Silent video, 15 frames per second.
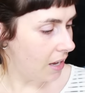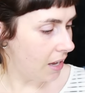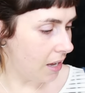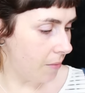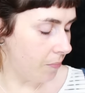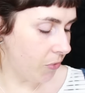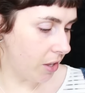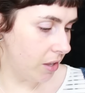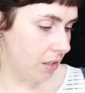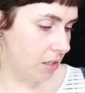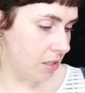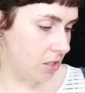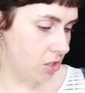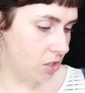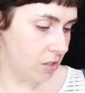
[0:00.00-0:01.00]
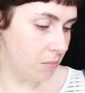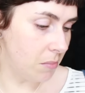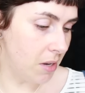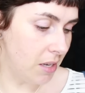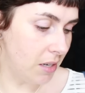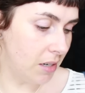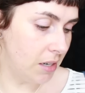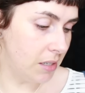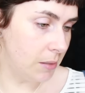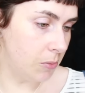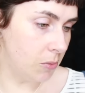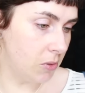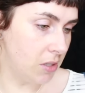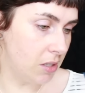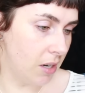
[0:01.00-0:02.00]
Um, I think this is just mainly
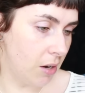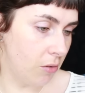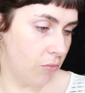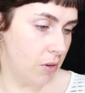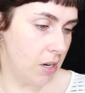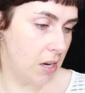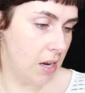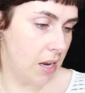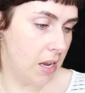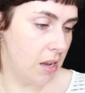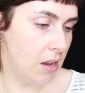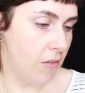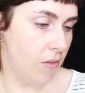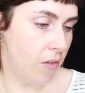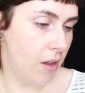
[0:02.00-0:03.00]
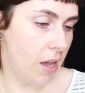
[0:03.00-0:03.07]
supposed to like really